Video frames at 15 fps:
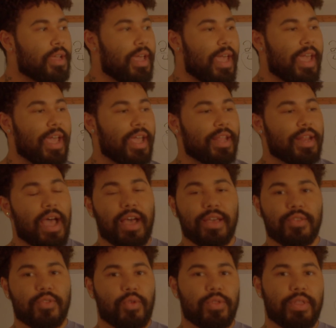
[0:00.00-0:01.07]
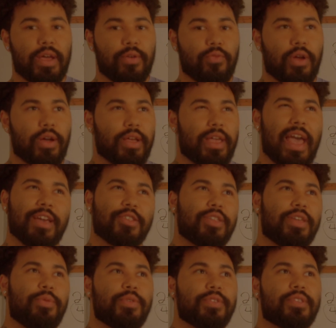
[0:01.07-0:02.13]
And I sold that rug.
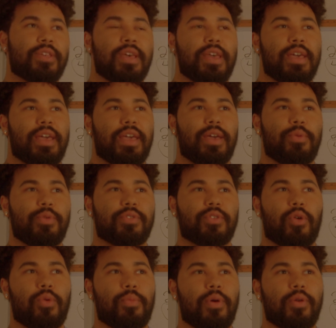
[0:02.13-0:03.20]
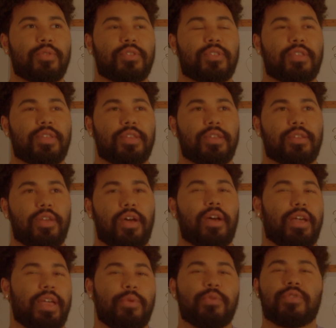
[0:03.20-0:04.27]
Actually, it was almost
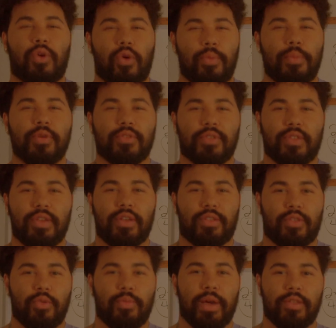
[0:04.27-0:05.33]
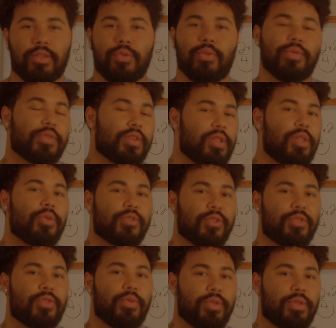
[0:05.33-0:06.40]
a 2 by 2. It was closer
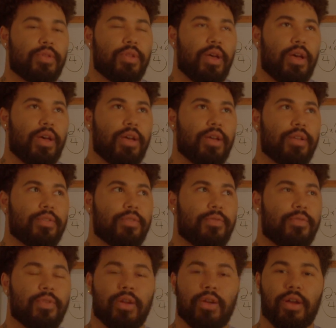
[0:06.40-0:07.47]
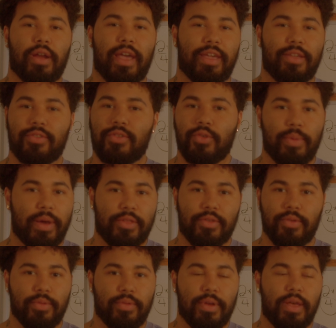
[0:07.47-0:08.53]
to for a 2 by
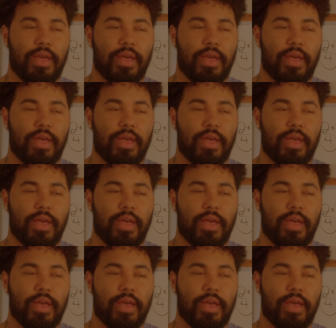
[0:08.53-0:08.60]
2.